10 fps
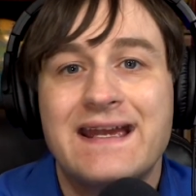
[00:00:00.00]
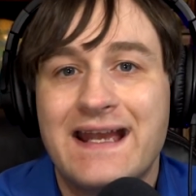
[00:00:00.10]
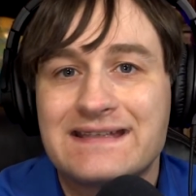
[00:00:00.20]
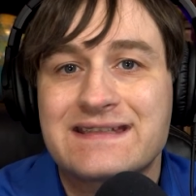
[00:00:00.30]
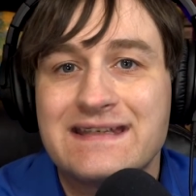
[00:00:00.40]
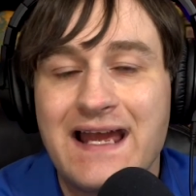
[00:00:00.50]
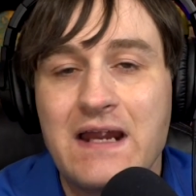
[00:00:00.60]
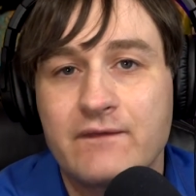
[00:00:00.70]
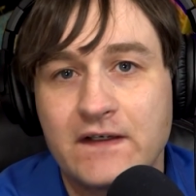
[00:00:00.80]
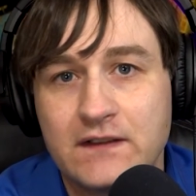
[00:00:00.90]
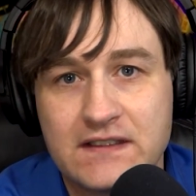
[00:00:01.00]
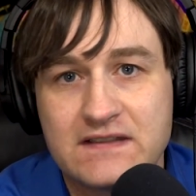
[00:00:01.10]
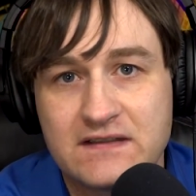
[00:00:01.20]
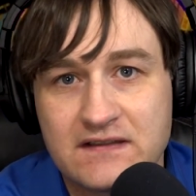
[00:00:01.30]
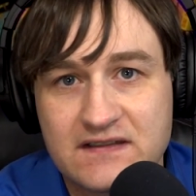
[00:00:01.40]
It's not very
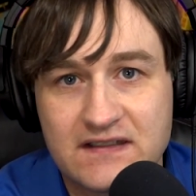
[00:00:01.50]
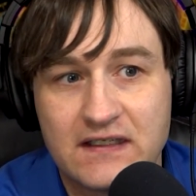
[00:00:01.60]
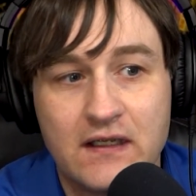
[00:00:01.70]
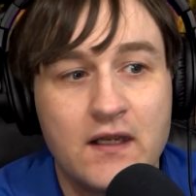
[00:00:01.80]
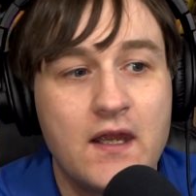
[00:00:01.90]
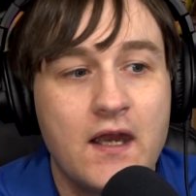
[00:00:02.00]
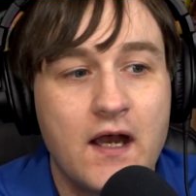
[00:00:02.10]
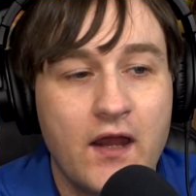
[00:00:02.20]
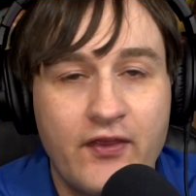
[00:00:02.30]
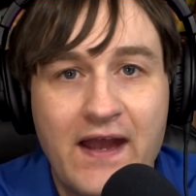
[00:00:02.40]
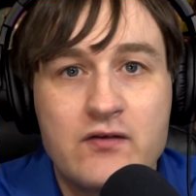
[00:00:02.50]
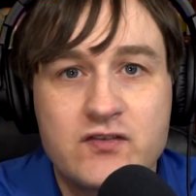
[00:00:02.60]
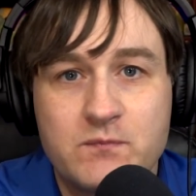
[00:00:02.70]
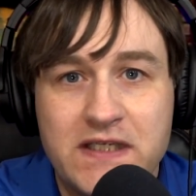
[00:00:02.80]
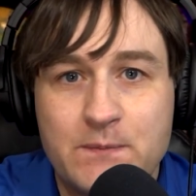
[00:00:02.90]
easy to see
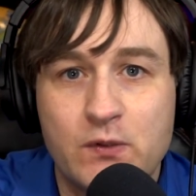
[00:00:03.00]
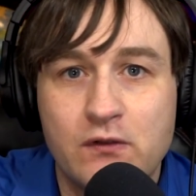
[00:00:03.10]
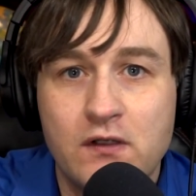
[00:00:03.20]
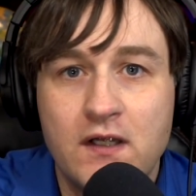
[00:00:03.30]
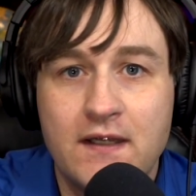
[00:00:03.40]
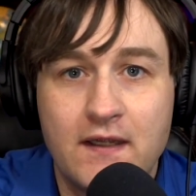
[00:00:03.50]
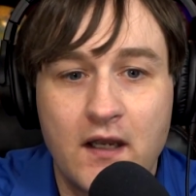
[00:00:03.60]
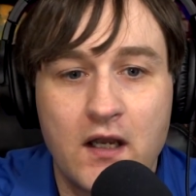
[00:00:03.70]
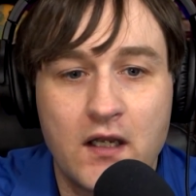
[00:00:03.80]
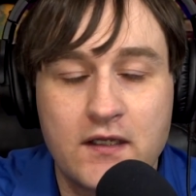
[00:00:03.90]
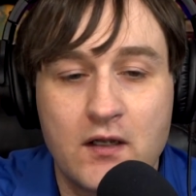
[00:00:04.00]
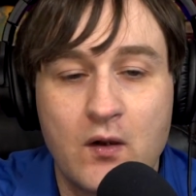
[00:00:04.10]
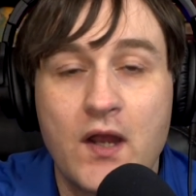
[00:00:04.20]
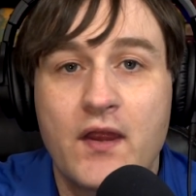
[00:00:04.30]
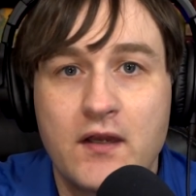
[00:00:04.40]
1,000 people,
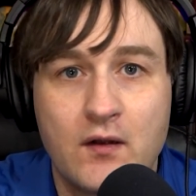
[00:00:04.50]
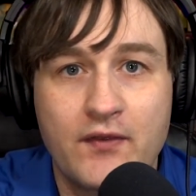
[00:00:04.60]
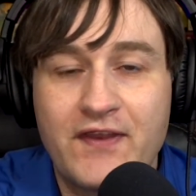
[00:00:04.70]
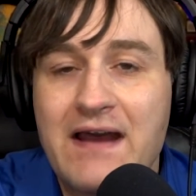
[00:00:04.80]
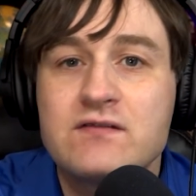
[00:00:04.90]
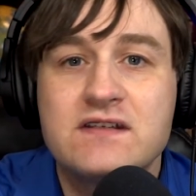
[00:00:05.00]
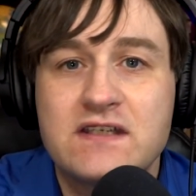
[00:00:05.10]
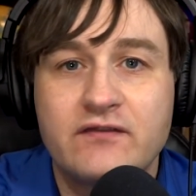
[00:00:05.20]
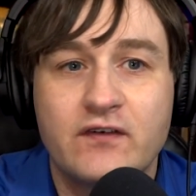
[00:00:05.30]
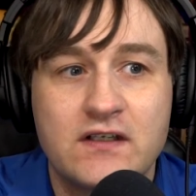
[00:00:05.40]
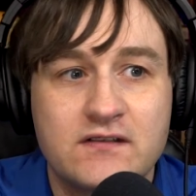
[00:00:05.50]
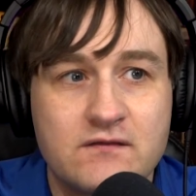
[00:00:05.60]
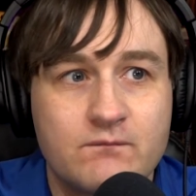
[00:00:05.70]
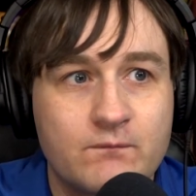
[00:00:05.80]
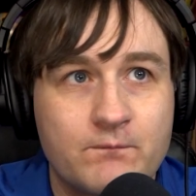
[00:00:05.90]
1,000 different
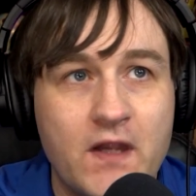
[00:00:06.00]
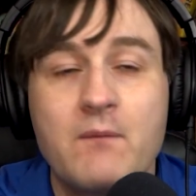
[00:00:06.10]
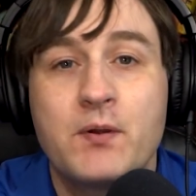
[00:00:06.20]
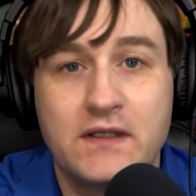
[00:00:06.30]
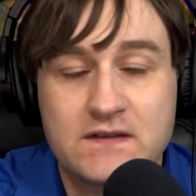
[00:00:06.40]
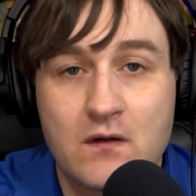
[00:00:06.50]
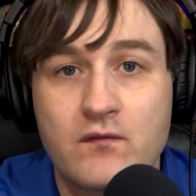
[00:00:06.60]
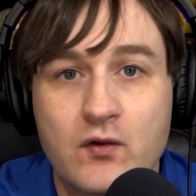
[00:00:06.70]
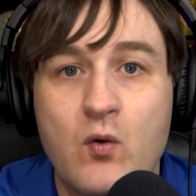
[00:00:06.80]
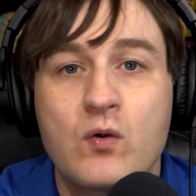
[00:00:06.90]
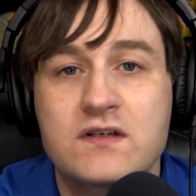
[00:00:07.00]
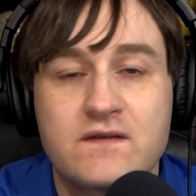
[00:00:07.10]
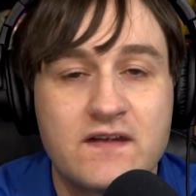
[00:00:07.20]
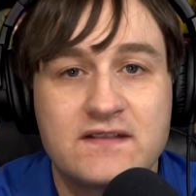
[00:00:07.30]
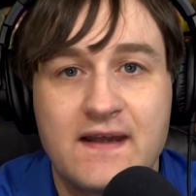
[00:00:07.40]
companies over the course of
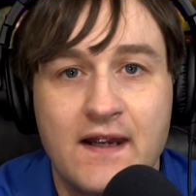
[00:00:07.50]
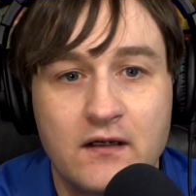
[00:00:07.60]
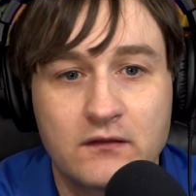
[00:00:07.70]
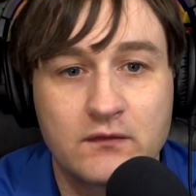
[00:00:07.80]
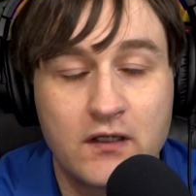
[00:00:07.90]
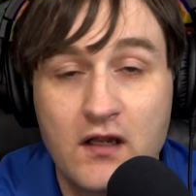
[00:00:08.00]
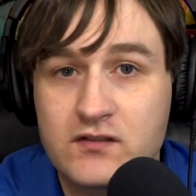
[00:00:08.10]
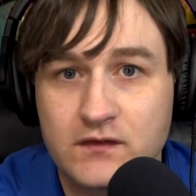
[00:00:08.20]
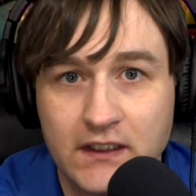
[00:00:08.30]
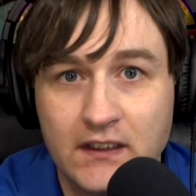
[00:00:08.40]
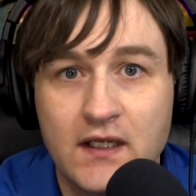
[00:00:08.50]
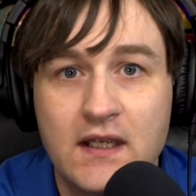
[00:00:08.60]
the entire country